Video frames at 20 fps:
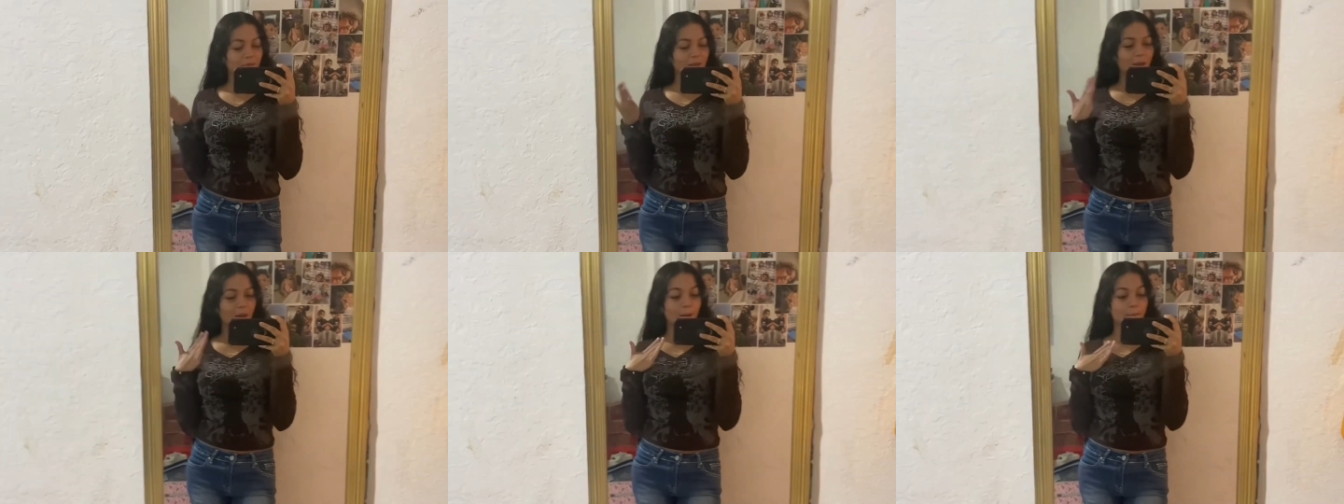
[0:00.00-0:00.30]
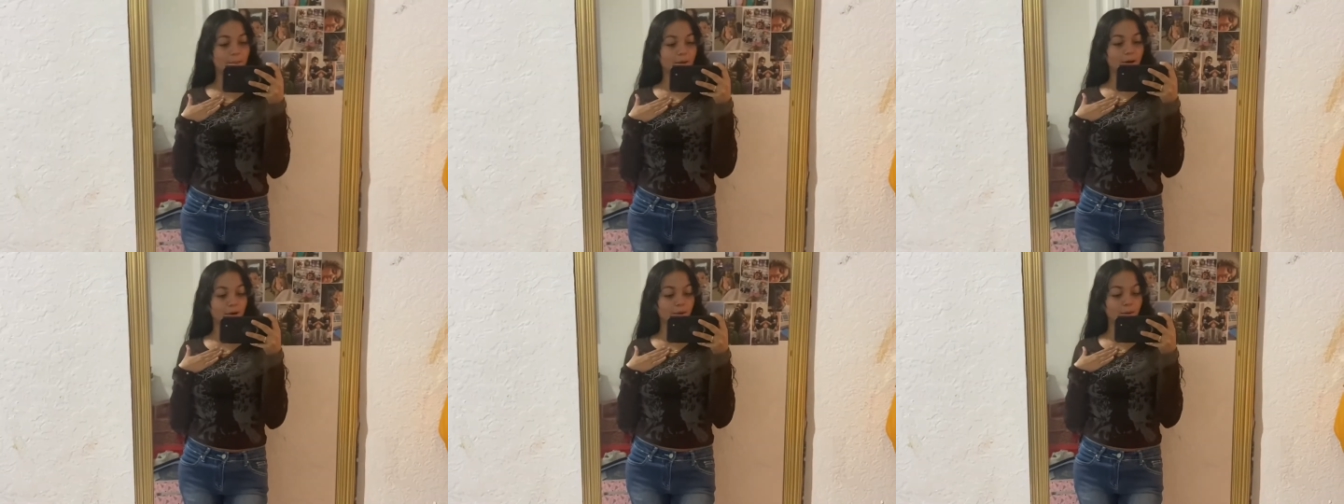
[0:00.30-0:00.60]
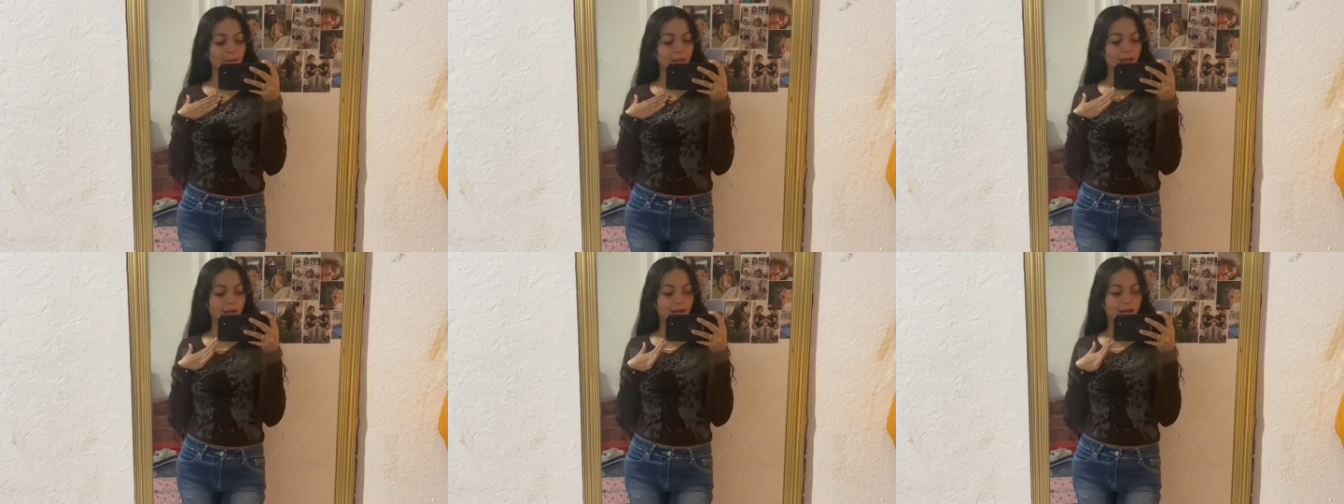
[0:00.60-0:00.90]

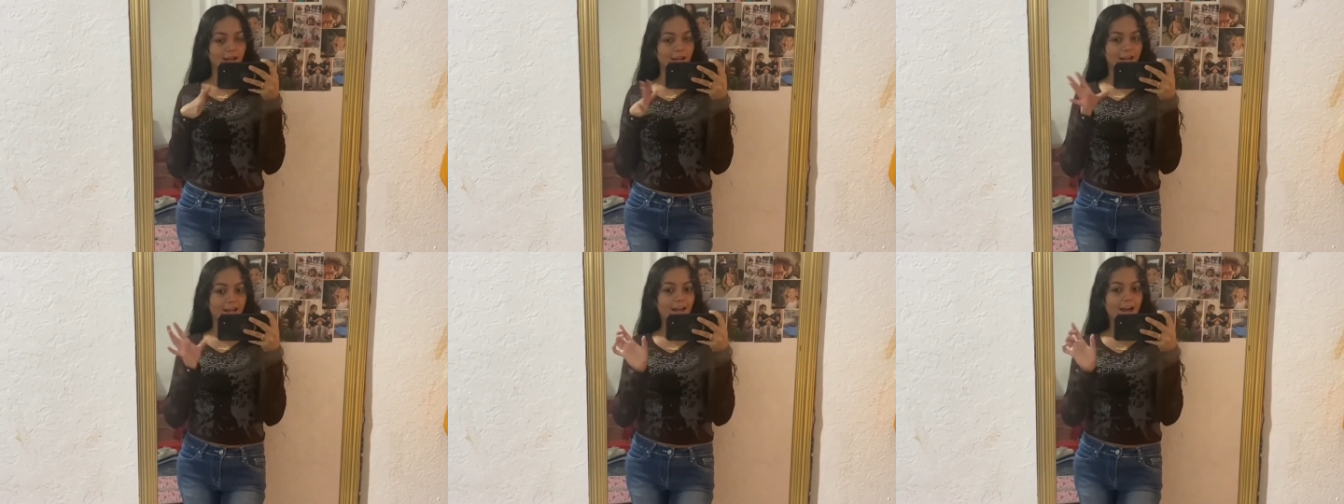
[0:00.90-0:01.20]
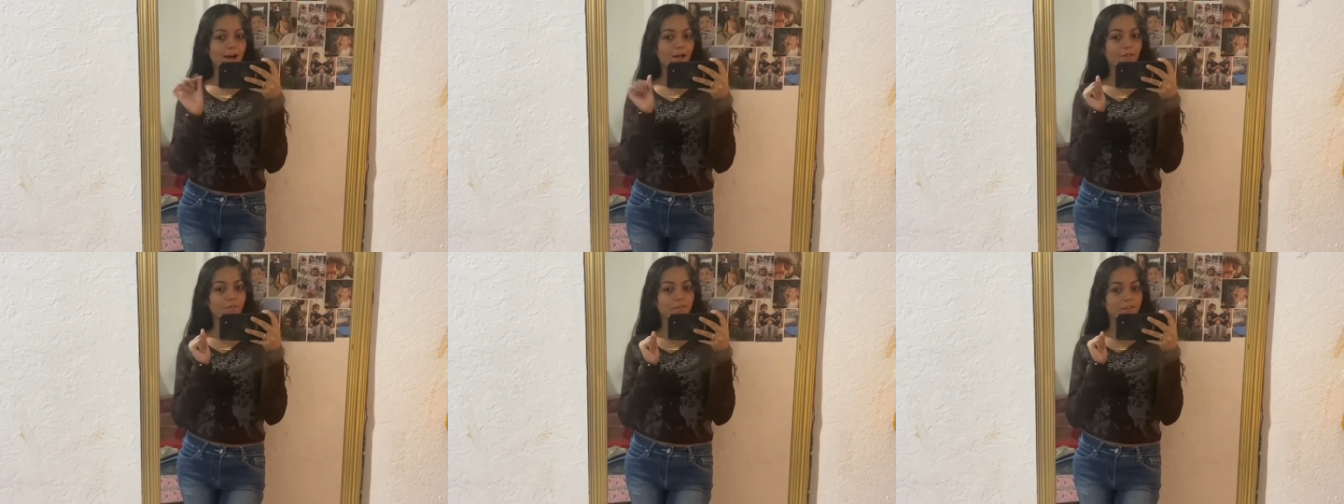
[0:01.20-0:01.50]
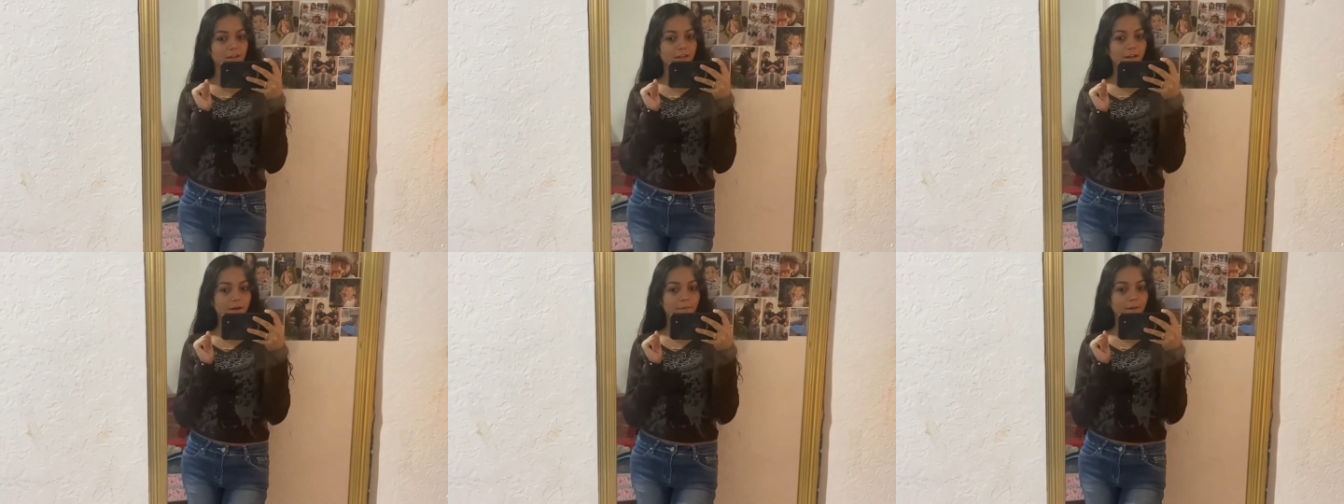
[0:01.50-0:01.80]
about like how
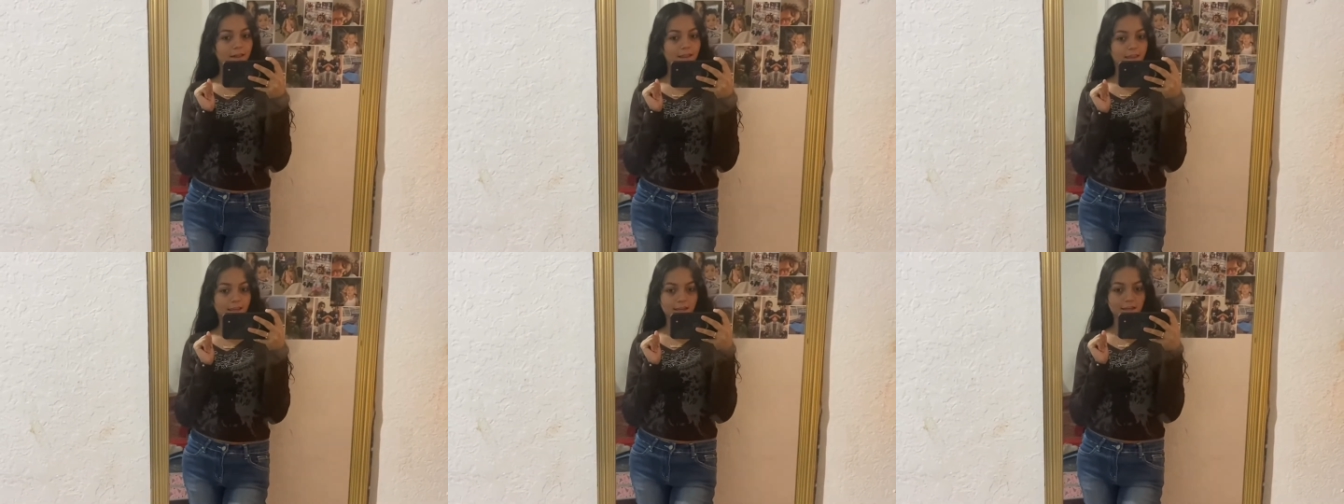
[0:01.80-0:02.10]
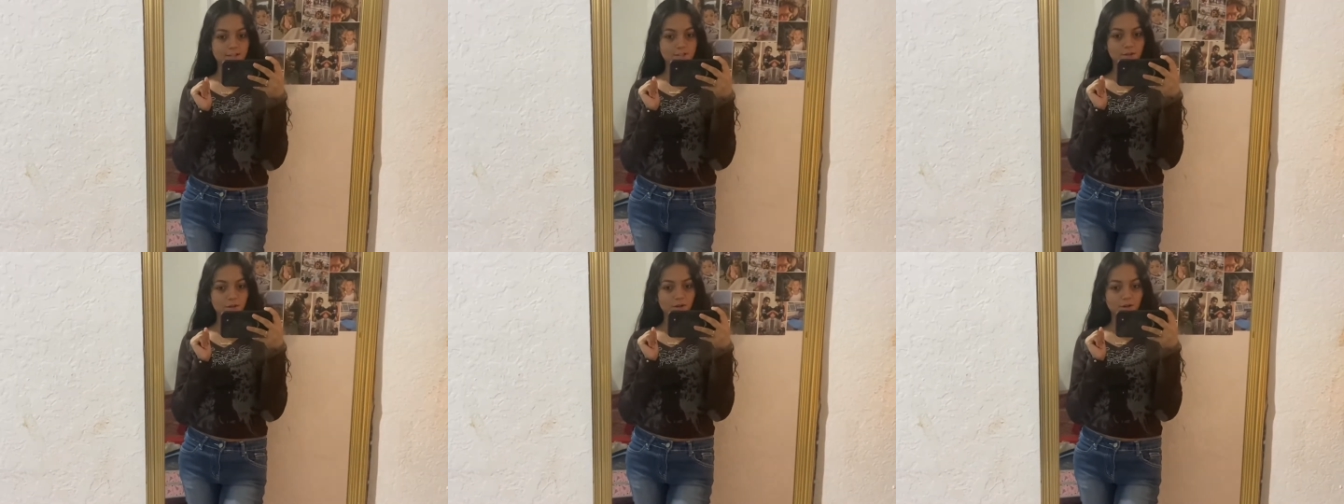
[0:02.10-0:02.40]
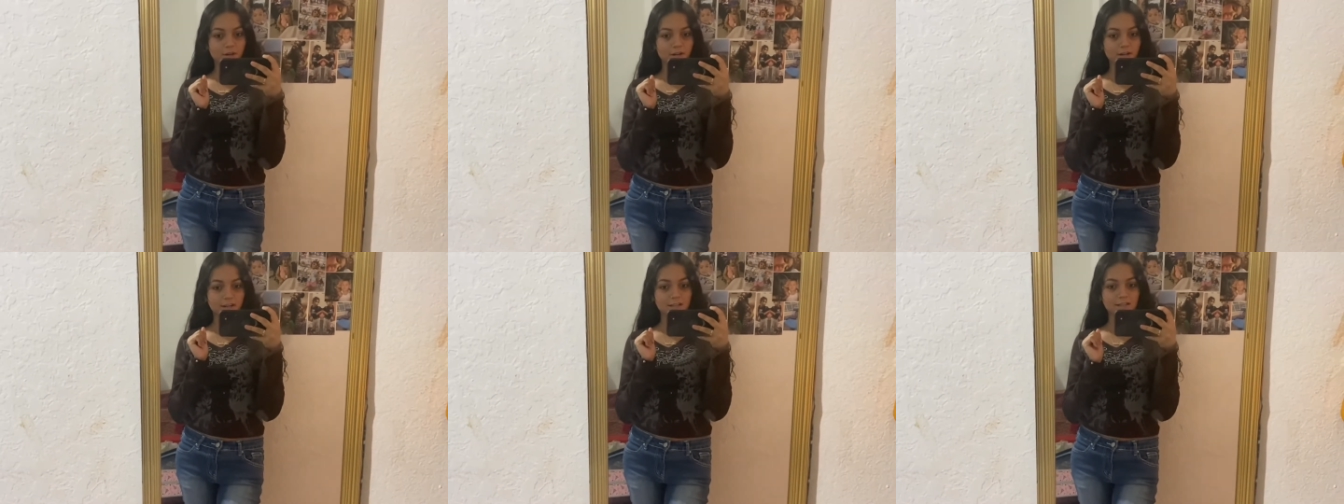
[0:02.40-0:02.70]
thin my legs
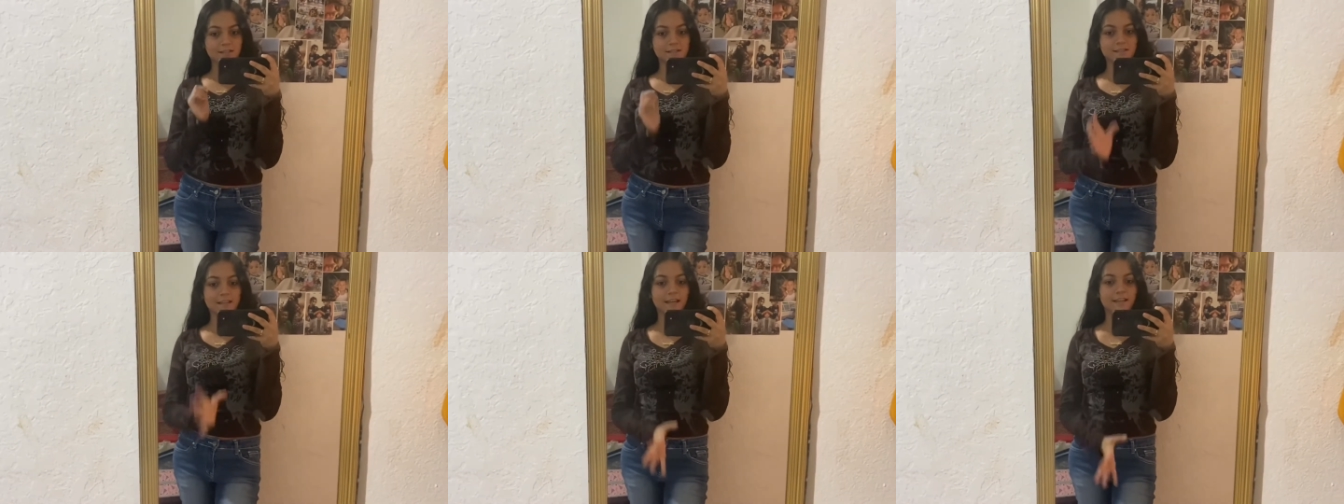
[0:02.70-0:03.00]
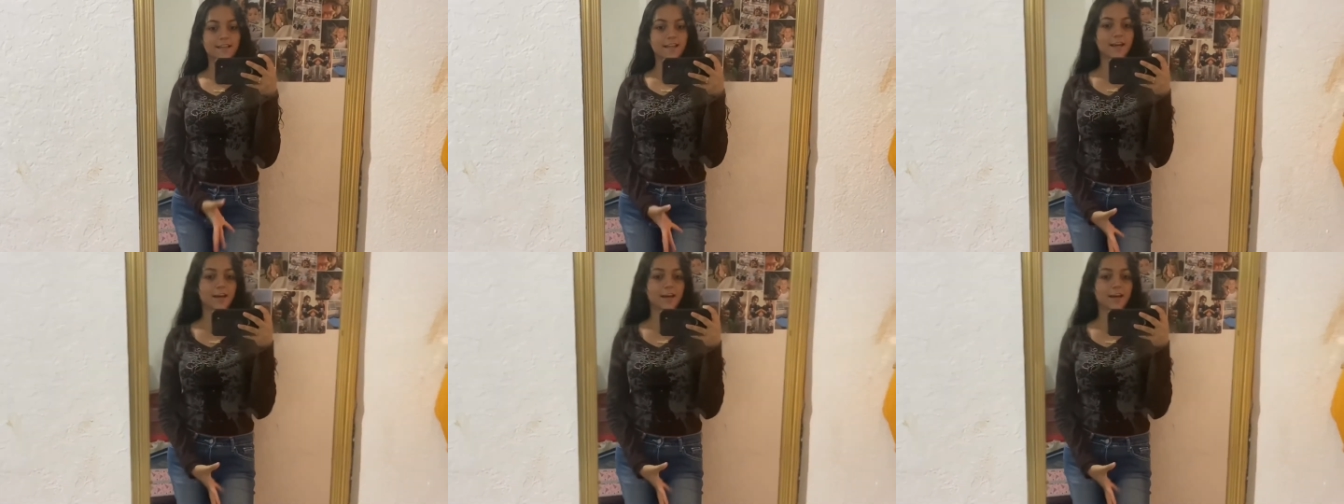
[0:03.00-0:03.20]
are, because like they